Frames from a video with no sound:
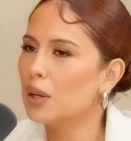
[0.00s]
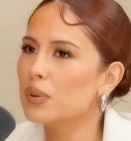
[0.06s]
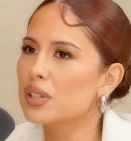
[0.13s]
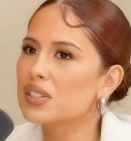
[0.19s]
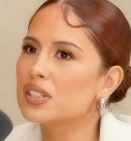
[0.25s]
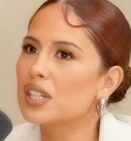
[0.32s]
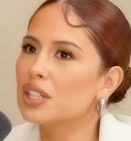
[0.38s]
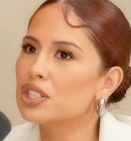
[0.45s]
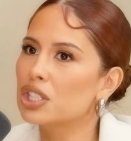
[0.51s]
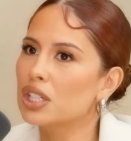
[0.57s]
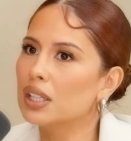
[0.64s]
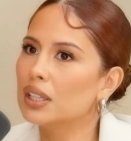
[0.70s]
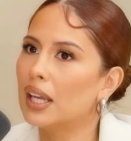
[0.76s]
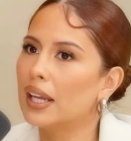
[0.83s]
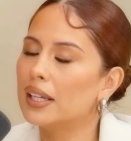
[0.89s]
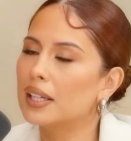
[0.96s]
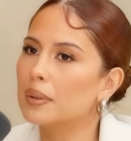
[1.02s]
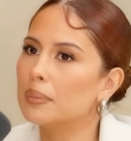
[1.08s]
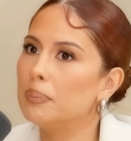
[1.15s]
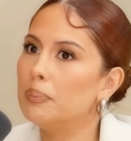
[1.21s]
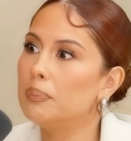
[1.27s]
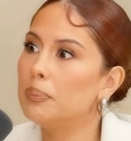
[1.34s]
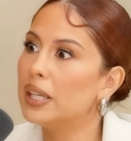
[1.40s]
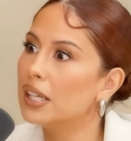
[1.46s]
was such a like
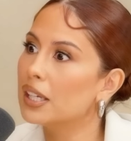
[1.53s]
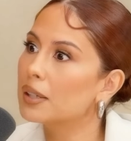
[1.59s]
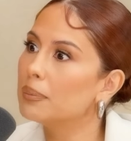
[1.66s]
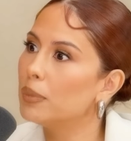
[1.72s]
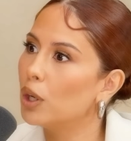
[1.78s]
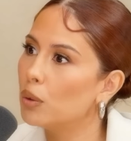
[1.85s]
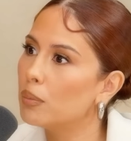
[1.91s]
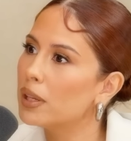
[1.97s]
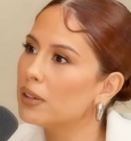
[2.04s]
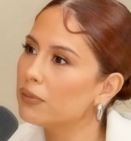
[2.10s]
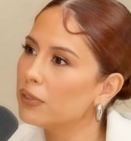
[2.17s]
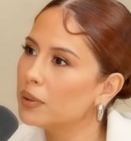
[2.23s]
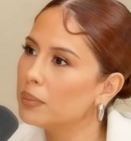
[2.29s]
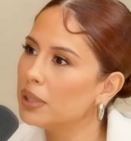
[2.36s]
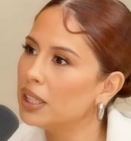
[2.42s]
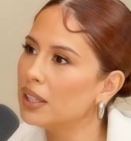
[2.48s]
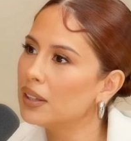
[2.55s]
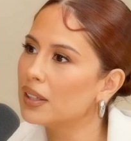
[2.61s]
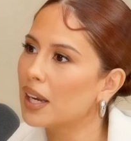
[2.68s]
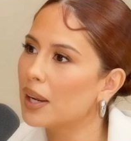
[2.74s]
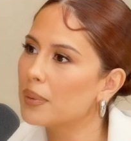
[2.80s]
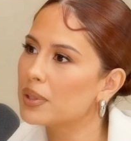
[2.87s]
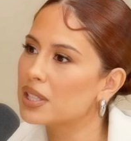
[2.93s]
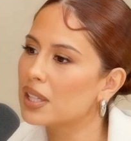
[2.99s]
big moment for me that
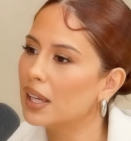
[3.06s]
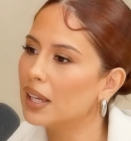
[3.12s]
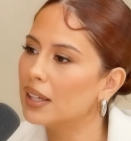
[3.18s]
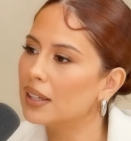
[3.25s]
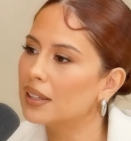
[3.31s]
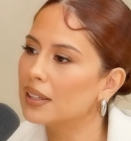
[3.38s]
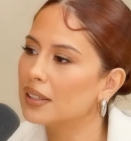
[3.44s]
I was like,